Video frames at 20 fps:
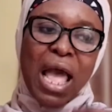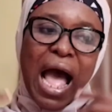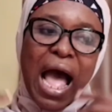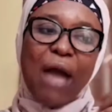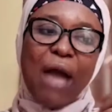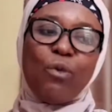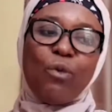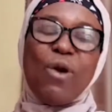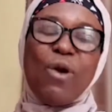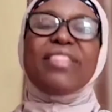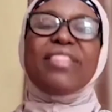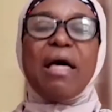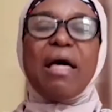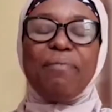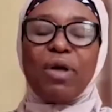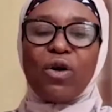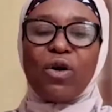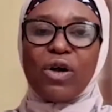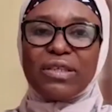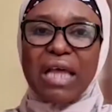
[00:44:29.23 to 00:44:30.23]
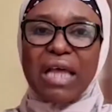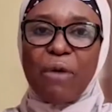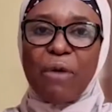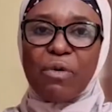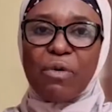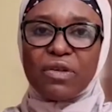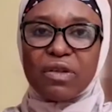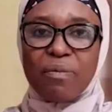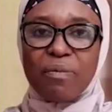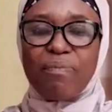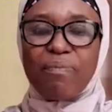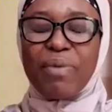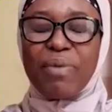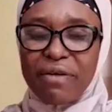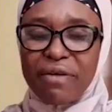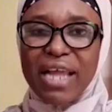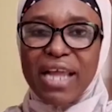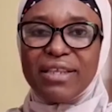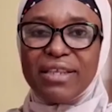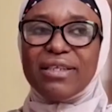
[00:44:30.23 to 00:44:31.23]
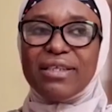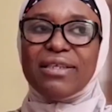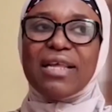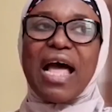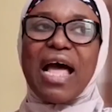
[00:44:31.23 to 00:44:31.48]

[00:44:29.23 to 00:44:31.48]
I went there because I was a parent.